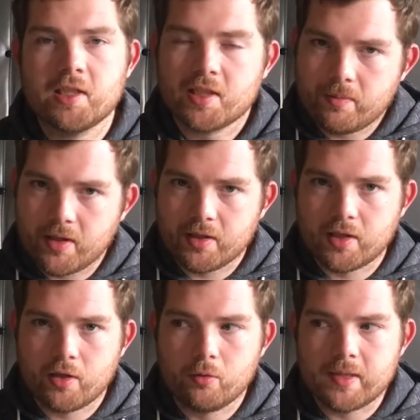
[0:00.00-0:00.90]
Something
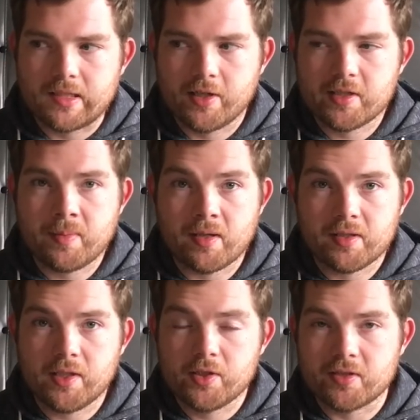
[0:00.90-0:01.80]
that I always liked about
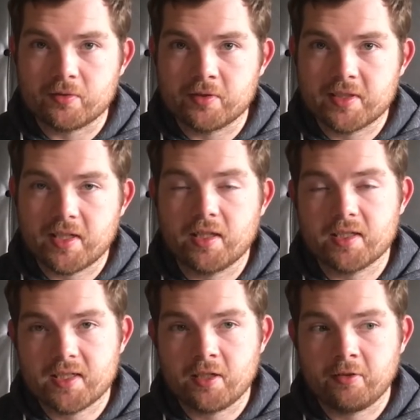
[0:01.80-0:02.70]
the Ninja Zords in
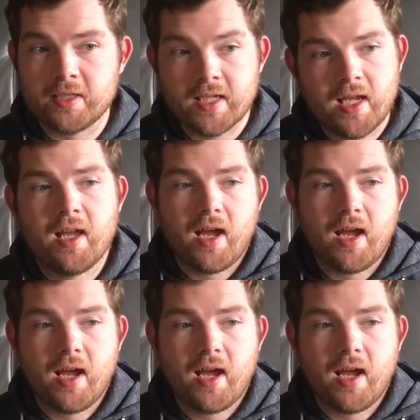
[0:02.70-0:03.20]
the series,